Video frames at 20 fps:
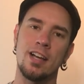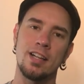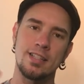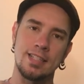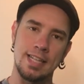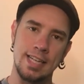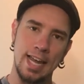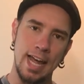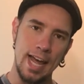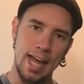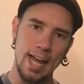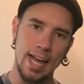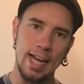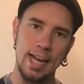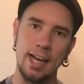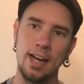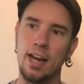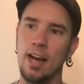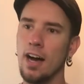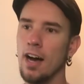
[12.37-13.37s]

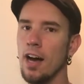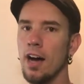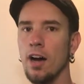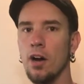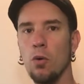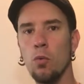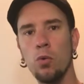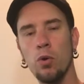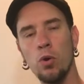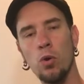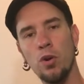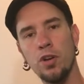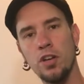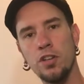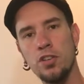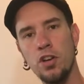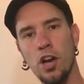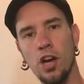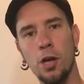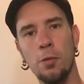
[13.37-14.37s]
Today, we're going to
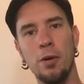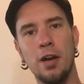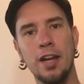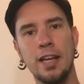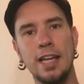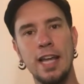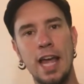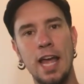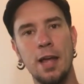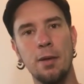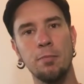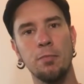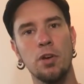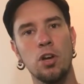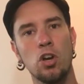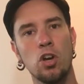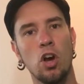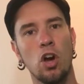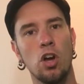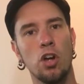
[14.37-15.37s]
talk about a game
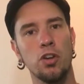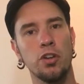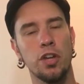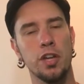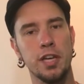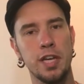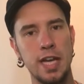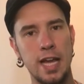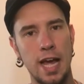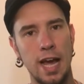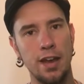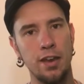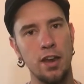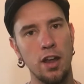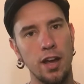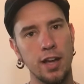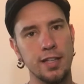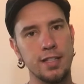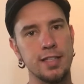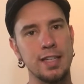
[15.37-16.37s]
called Neon
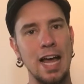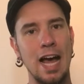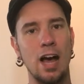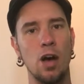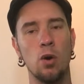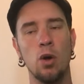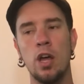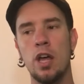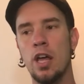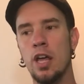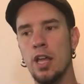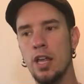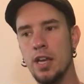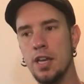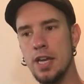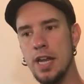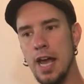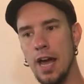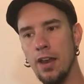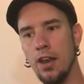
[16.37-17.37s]
Knights. Now,
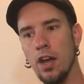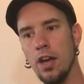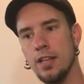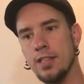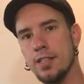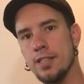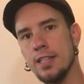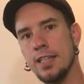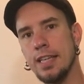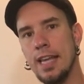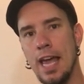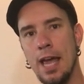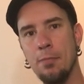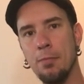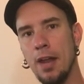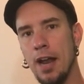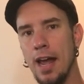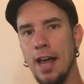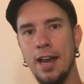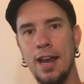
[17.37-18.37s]
Neon Knights is a game
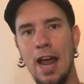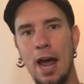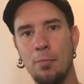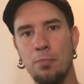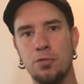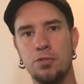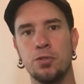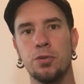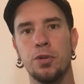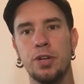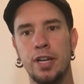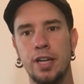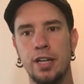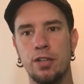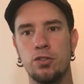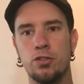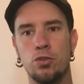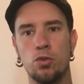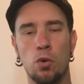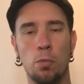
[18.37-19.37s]
that I had an
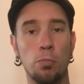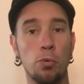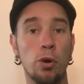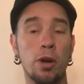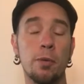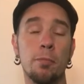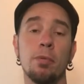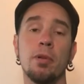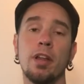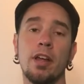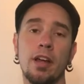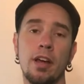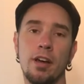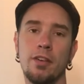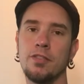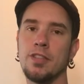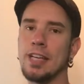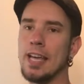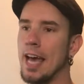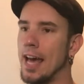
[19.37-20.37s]
opportunity to do a print and play
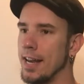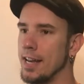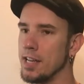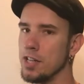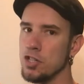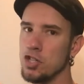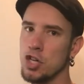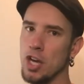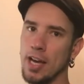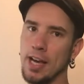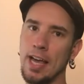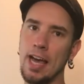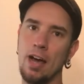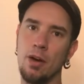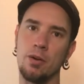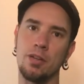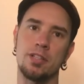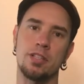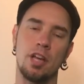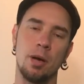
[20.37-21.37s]
of to kind of check
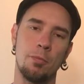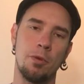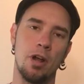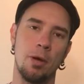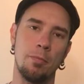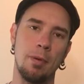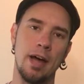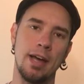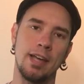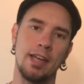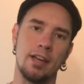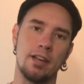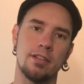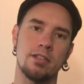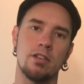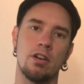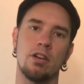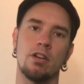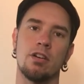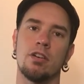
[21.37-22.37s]
out. It's coming up on
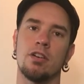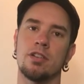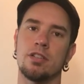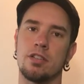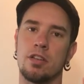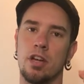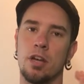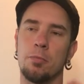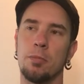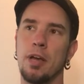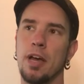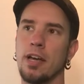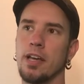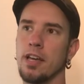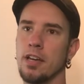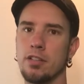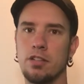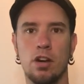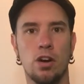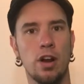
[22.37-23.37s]
Kickstarter. It's going to be on
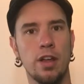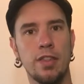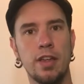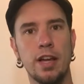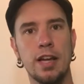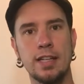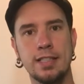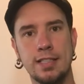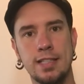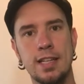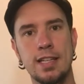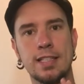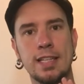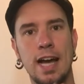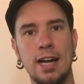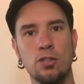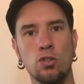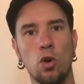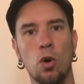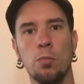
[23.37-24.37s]
Kickstarter, I think it's
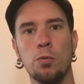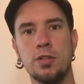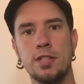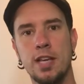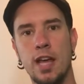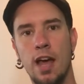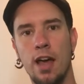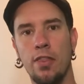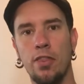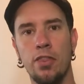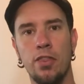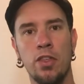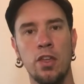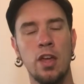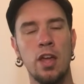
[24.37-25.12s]
October 10th.